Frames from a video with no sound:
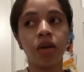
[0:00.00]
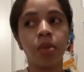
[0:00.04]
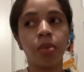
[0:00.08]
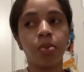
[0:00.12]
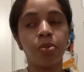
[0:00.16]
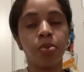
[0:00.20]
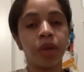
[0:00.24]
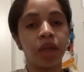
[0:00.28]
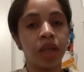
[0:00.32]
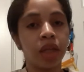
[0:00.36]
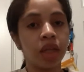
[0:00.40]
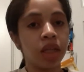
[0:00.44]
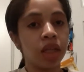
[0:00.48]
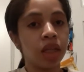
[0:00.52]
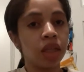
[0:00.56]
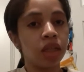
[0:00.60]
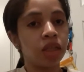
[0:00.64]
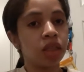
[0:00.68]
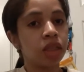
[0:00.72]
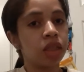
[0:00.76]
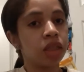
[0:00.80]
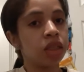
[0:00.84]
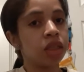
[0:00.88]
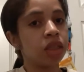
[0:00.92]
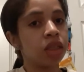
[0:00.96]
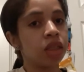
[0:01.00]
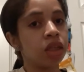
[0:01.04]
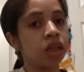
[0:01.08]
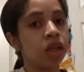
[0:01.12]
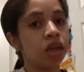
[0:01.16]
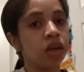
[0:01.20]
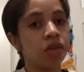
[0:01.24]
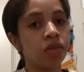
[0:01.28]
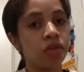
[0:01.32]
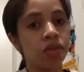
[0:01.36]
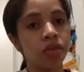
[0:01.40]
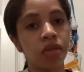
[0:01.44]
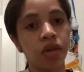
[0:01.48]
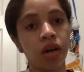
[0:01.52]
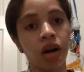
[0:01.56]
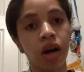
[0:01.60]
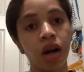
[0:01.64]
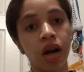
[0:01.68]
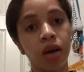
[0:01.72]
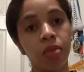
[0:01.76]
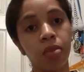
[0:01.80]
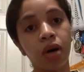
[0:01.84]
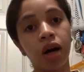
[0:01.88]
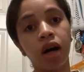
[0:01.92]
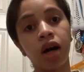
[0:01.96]
Peach
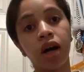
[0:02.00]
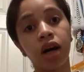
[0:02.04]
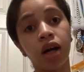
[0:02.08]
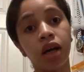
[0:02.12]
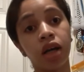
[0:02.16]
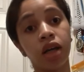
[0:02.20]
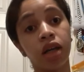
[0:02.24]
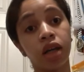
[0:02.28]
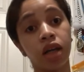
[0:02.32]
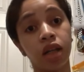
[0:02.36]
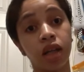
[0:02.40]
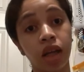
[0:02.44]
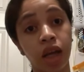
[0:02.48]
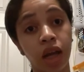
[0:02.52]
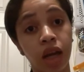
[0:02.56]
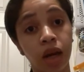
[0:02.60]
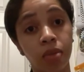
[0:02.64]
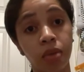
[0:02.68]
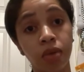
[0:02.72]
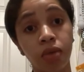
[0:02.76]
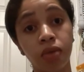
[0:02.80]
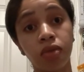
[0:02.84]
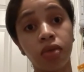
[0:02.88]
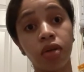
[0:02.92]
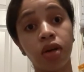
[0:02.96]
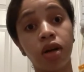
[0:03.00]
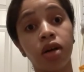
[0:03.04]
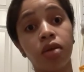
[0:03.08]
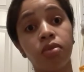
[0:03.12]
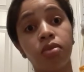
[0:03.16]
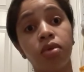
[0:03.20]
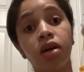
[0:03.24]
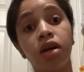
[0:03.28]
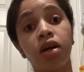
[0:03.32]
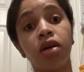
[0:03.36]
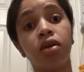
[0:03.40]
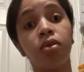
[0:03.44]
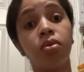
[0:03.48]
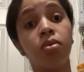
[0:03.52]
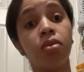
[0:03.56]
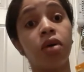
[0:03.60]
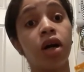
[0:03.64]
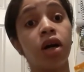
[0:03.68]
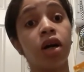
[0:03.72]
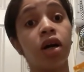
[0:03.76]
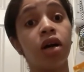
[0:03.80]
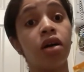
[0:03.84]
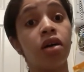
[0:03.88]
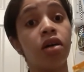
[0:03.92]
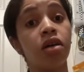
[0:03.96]
fried pie and apple fried pie. Oh my
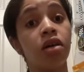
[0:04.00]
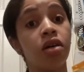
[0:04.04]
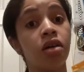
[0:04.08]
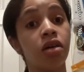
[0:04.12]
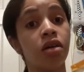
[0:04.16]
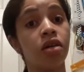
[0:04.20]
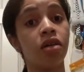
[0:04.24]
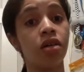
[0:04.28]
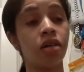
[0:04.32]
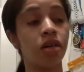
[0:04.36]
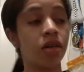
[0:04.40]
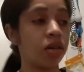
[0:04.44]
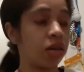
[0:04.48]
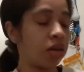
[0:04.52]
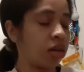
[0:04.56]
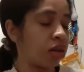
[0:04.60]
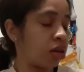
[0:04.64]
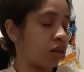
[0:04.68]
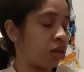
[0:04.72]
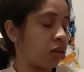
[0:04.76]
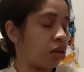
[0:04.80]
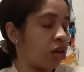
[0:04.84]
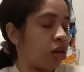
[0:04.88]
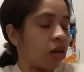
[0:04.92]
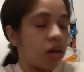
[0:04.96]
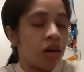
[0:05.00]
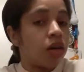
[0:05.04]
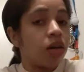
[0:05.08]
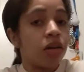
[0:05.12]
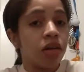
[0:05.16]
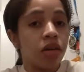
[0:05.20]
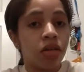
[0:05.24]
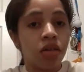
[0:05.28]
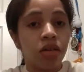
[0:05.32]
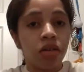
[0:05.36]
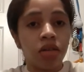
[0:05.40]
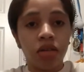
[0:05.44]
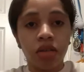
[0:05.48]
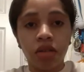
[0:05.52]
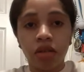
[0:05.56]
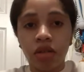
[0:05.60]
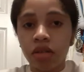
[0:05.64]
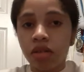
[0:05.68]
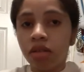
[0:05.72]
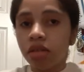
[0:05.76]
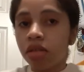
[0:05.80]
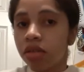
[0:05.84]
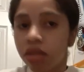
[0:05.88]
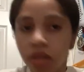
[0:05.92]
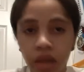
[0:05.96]
god. Oh,
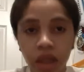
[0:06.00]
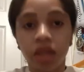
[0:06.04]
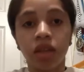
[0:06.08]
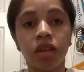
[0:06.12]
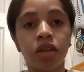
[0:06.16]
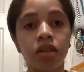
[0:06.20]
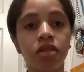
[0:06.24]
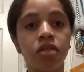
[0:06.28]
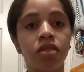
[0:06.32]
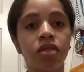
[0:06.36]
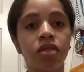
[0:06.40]
these.